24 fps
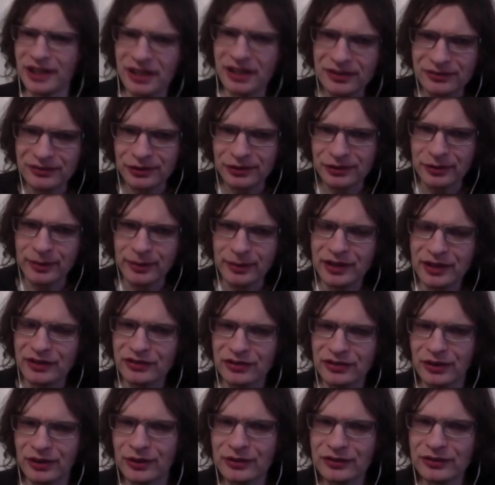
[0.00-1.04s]
way of
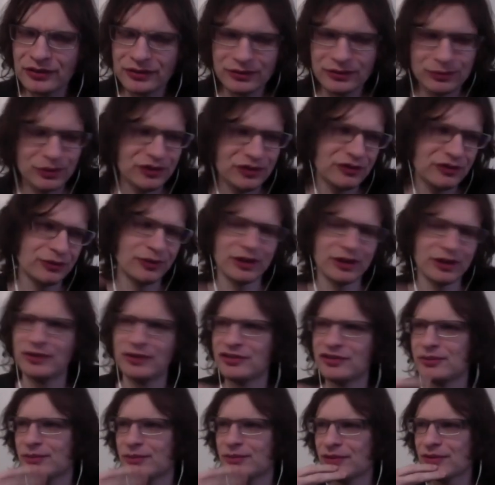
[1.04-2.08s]
automating shows, which is what I
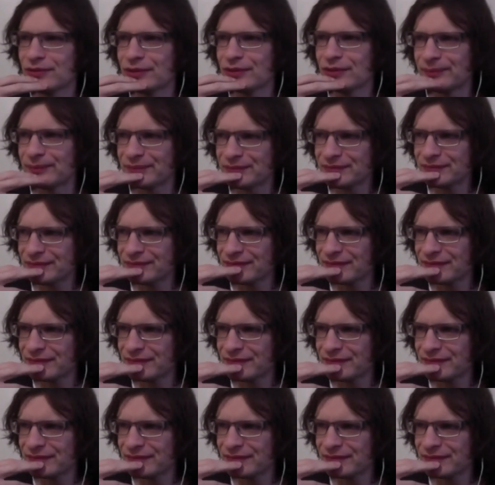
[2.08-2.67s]
mentioned before.